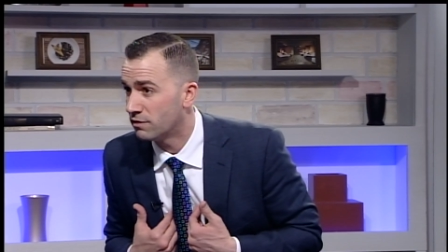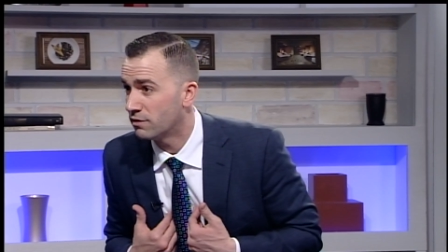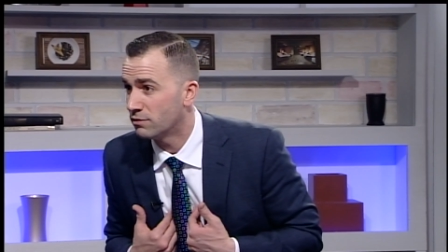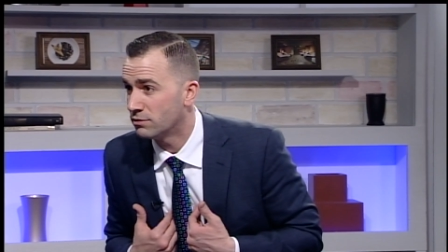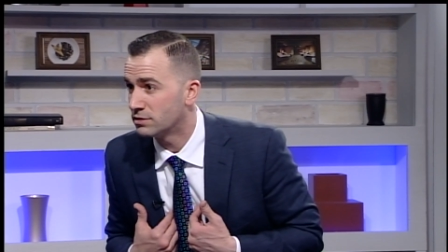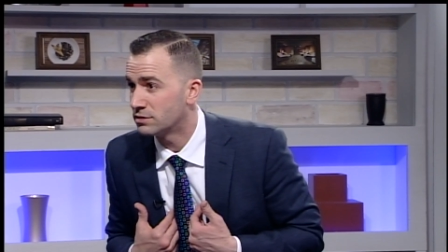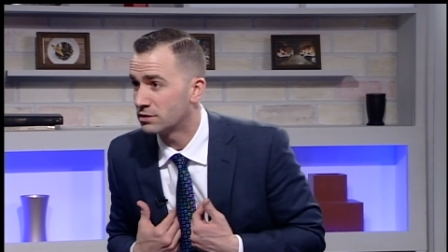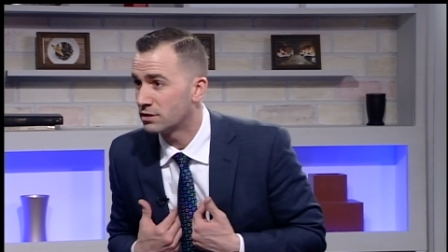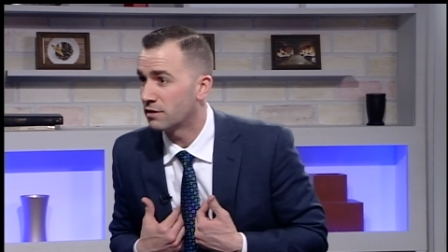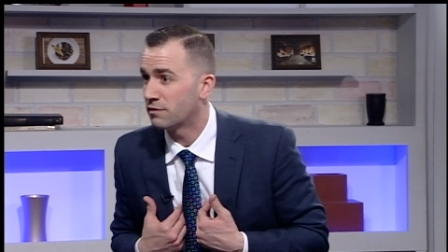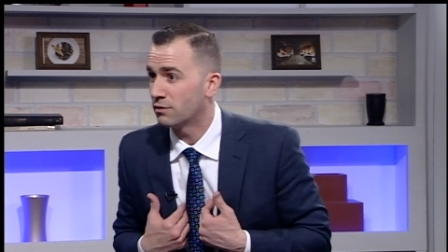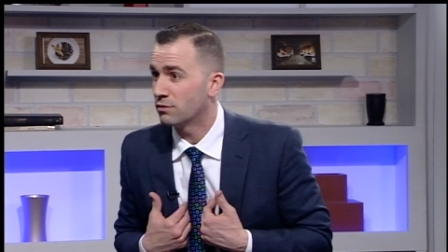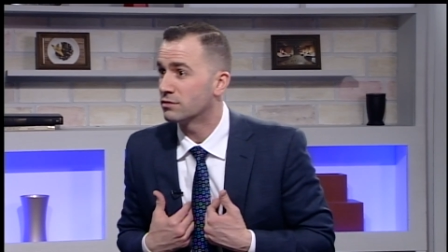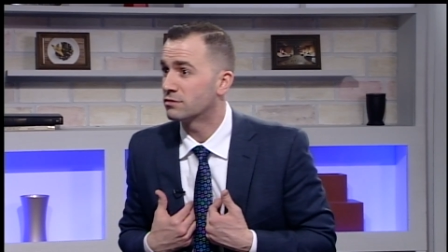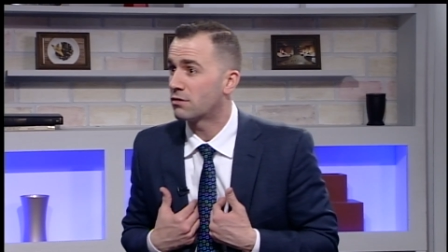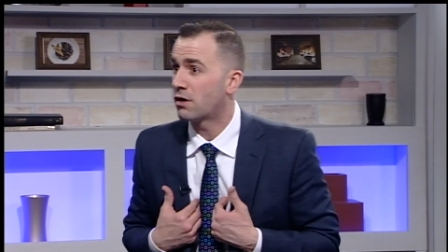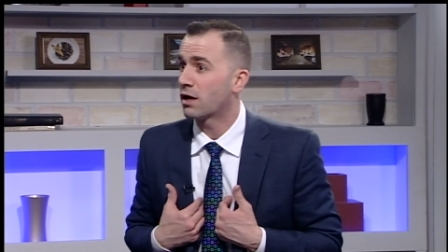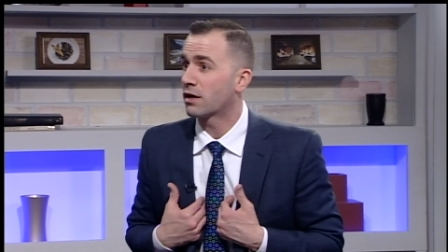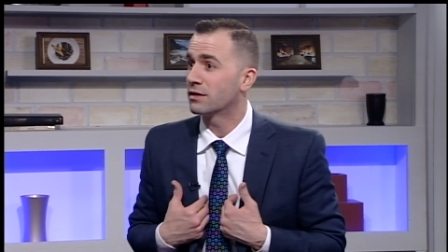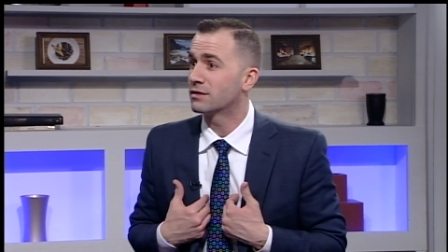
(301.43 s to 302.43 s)
it was
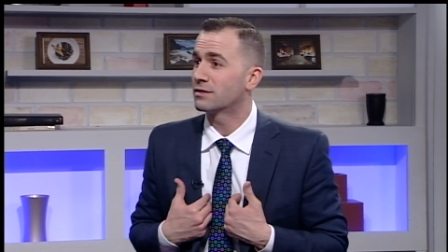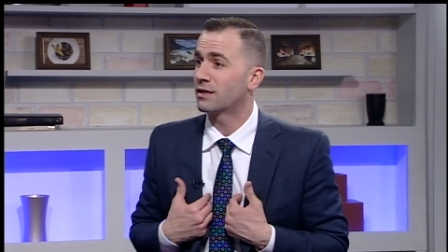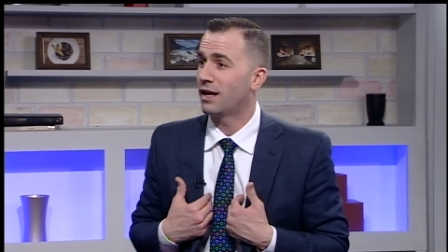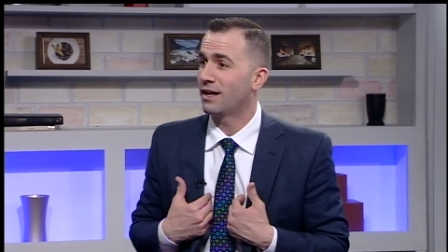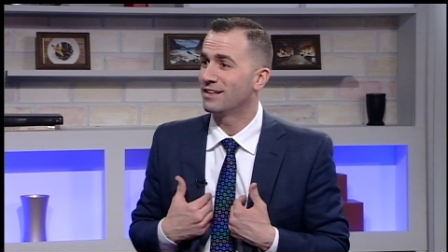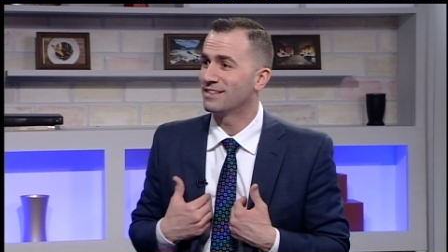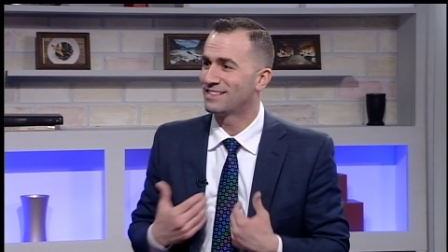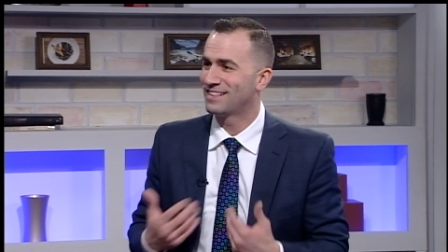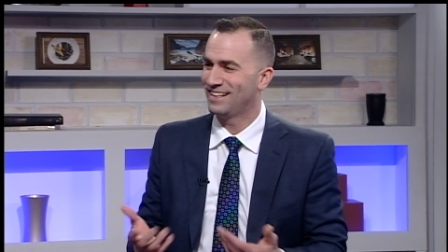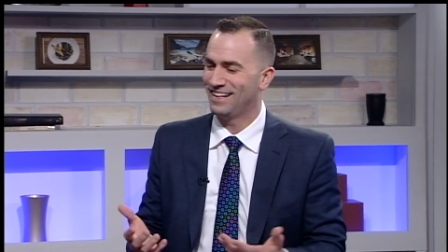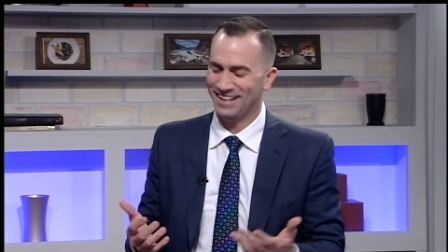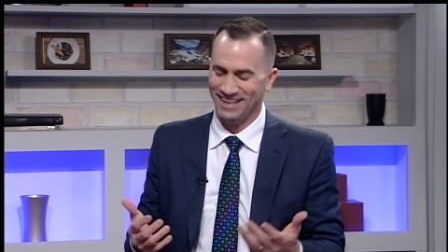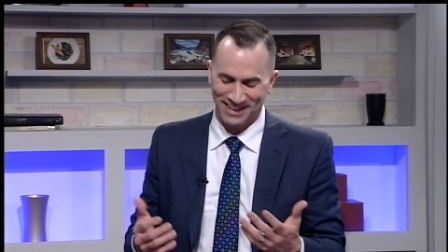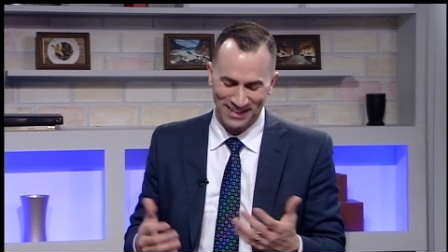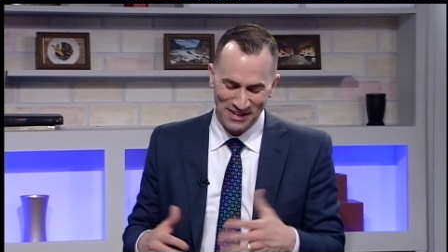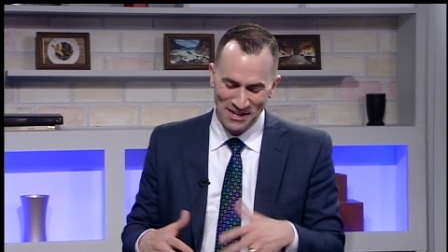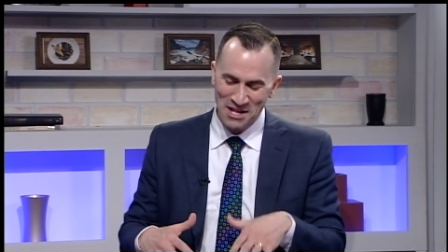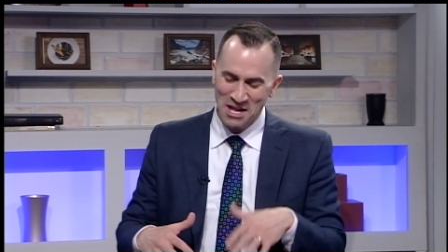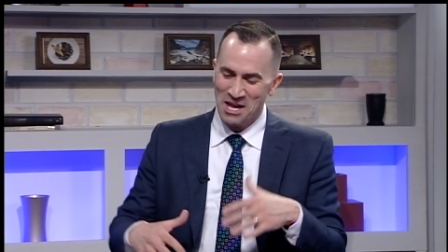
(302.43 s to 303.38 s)
rocket science. Yep.